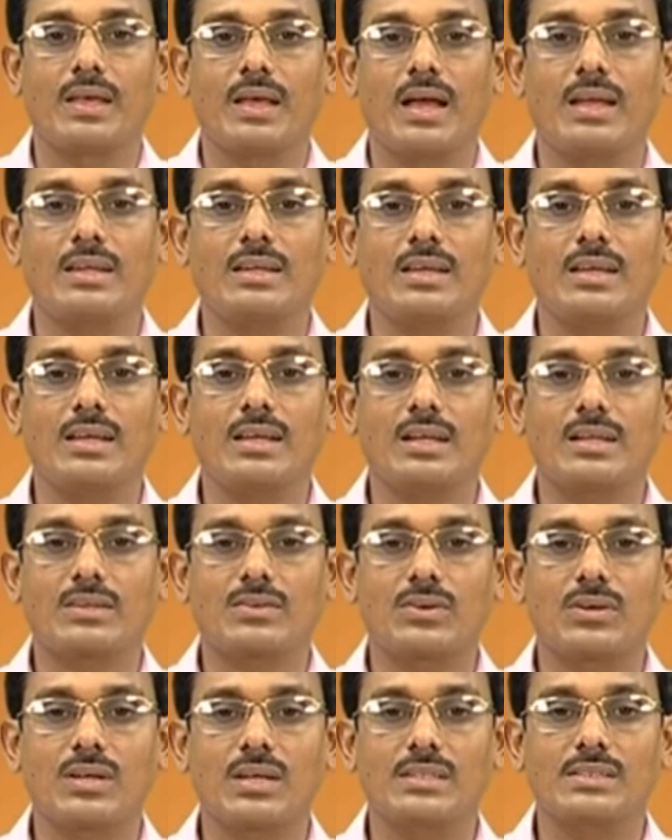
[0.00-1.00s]
an
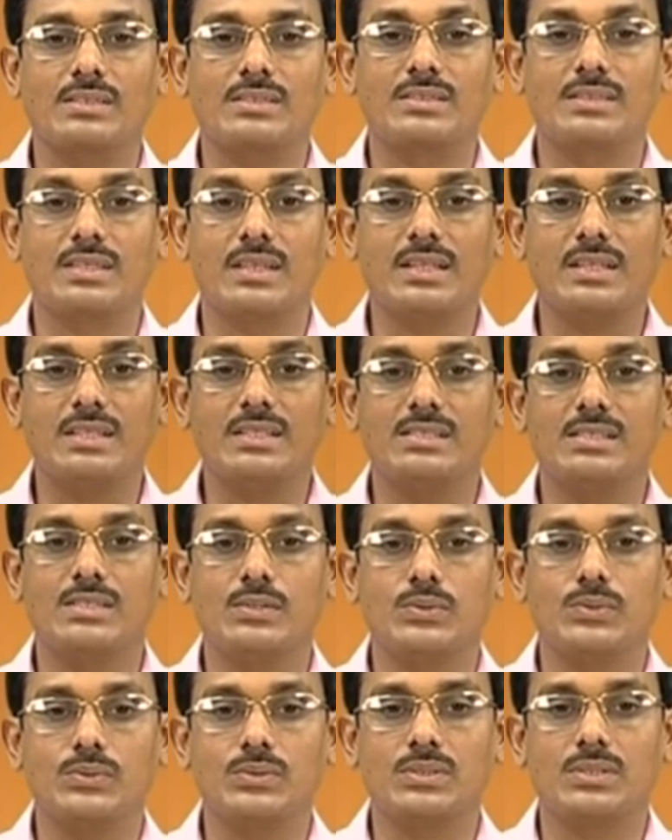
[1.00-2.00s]
electrolyte Z is
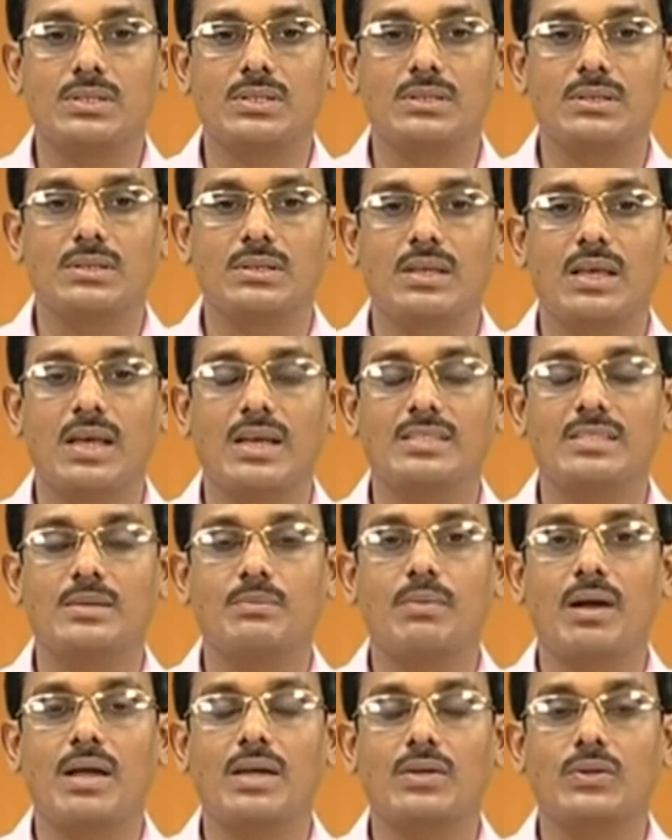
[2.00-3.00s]
used as a
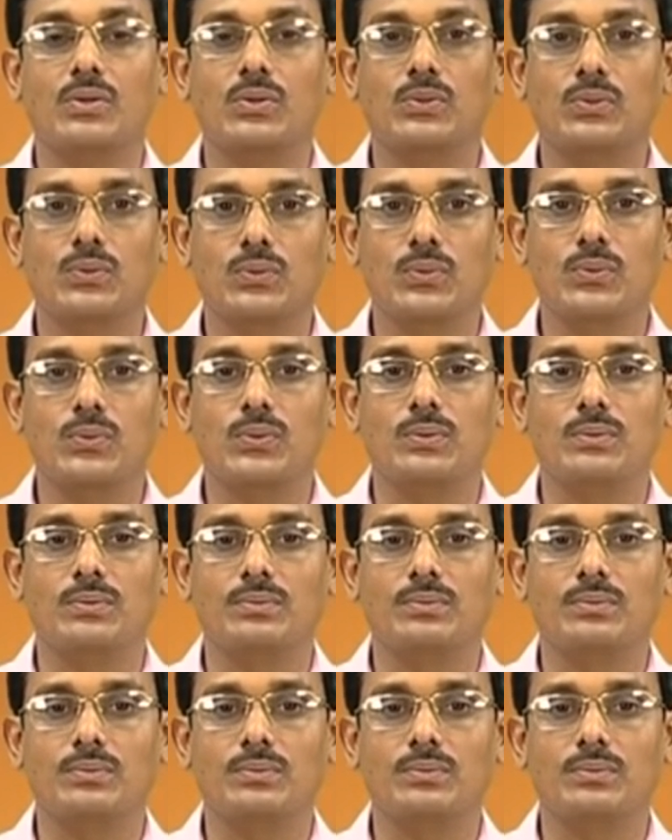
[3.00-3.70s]
micro tool.